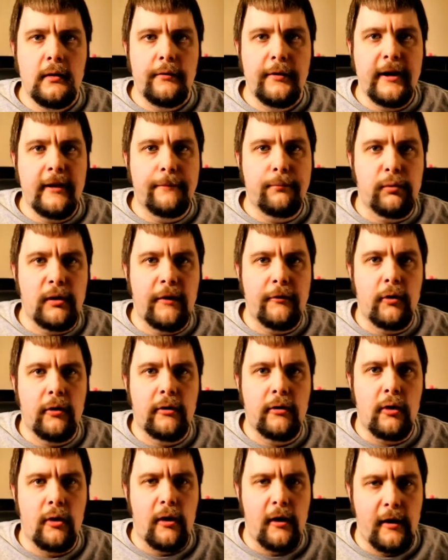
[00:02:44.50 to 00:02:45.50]
These
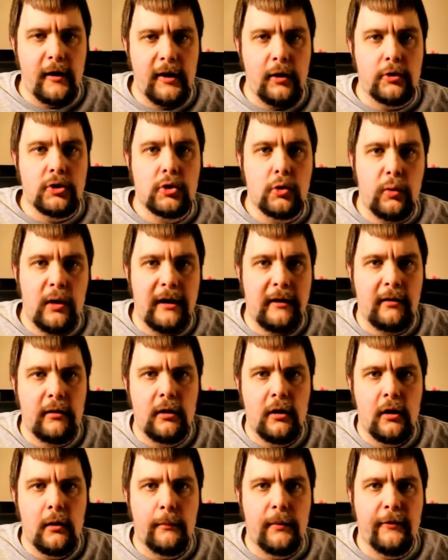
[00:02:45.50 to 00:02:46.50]
brothers are on a huge
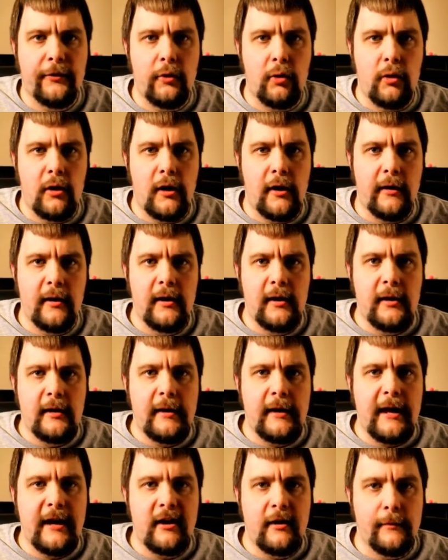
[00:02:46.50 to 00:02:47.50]
quest, but they're on
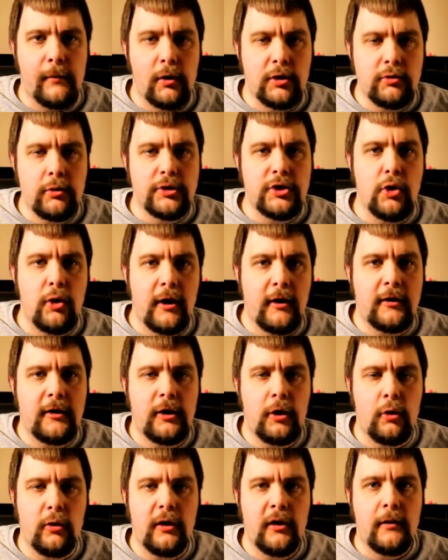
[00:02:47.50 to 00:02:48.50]
an emotional journey
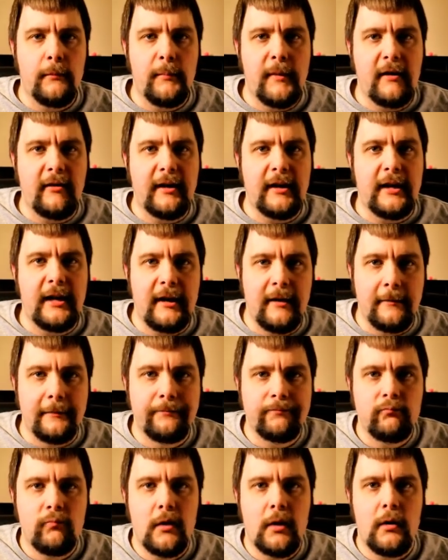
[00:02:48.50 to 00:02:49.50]
too, mainly Ian.
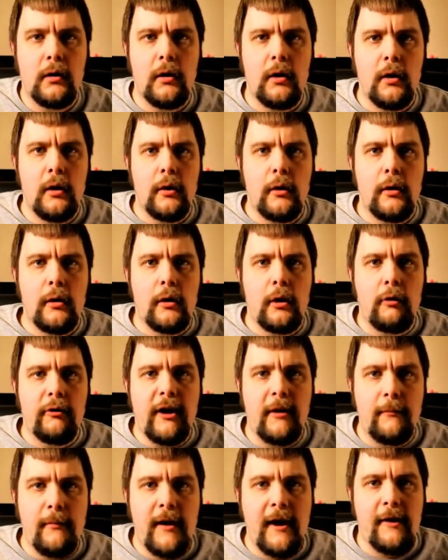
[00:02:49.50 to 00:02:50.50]
All
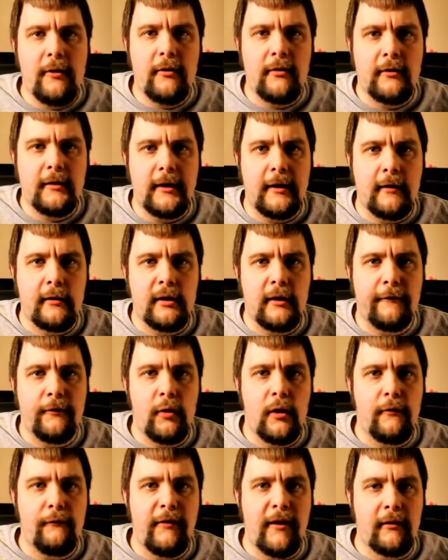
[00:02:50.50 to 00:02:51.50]
that matters is if
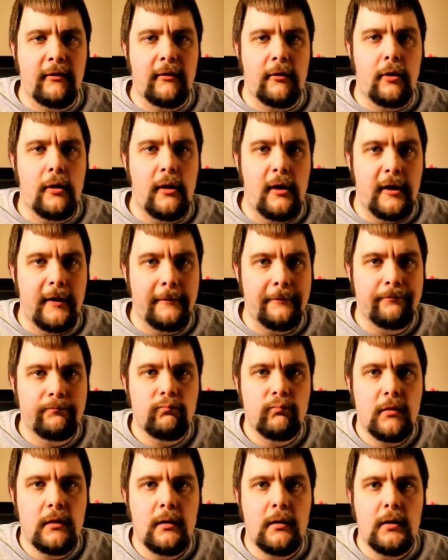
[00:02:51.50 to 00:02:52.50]
you're invested or not.
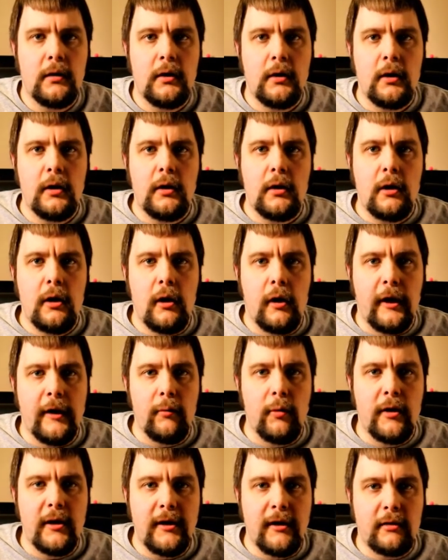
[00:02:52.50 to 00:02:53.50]

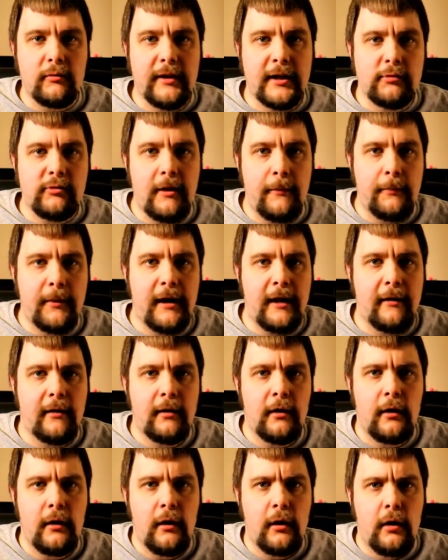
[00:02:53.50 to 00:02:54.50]
Onward is leisurely
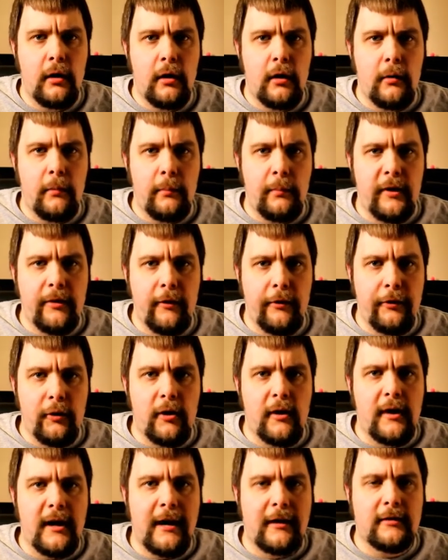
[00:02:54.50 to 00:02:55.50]
paced, but the
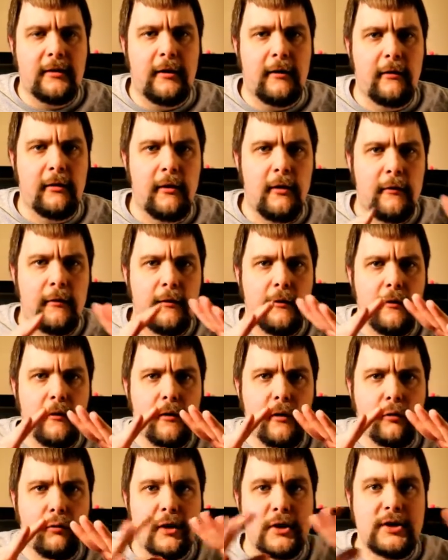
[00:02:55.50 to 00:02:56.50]
third act is
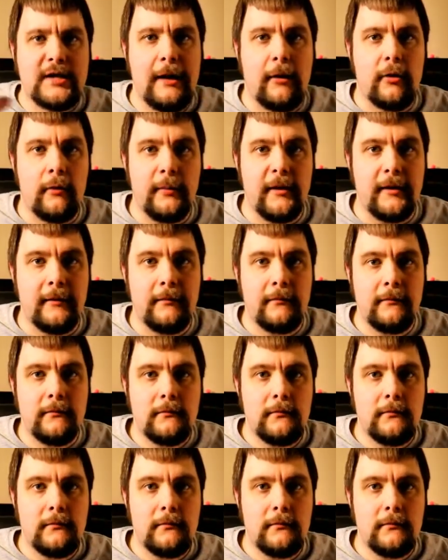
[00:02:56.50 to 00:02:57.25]
stretched out a bit.